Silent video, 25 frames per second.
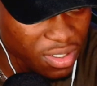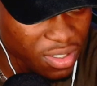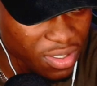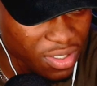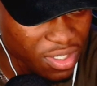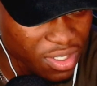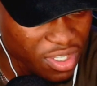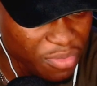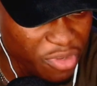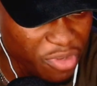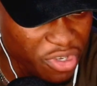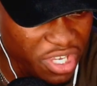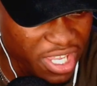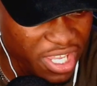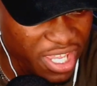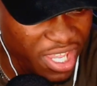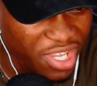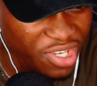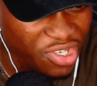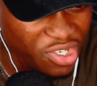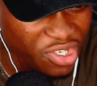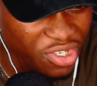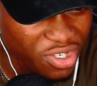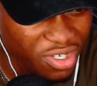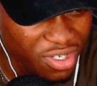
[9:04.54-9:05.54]

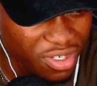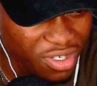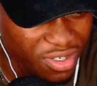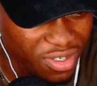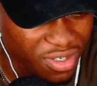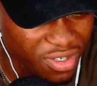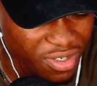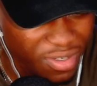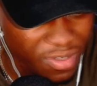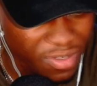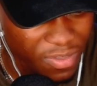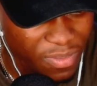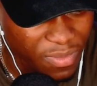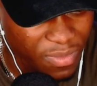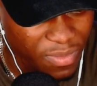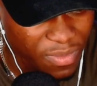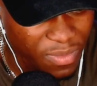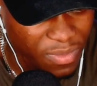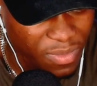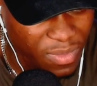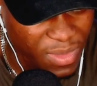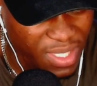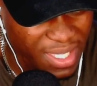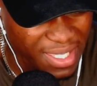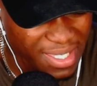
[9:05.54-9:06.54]
Communication?
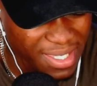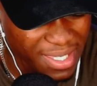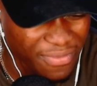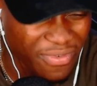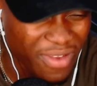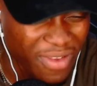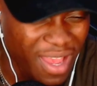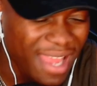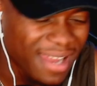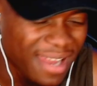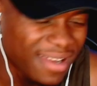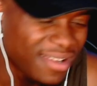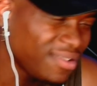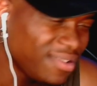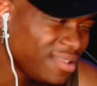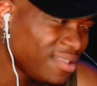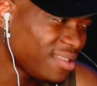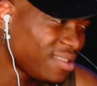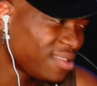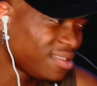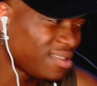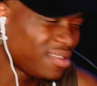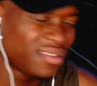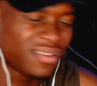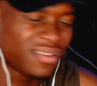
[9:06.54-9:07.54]
Is it violence?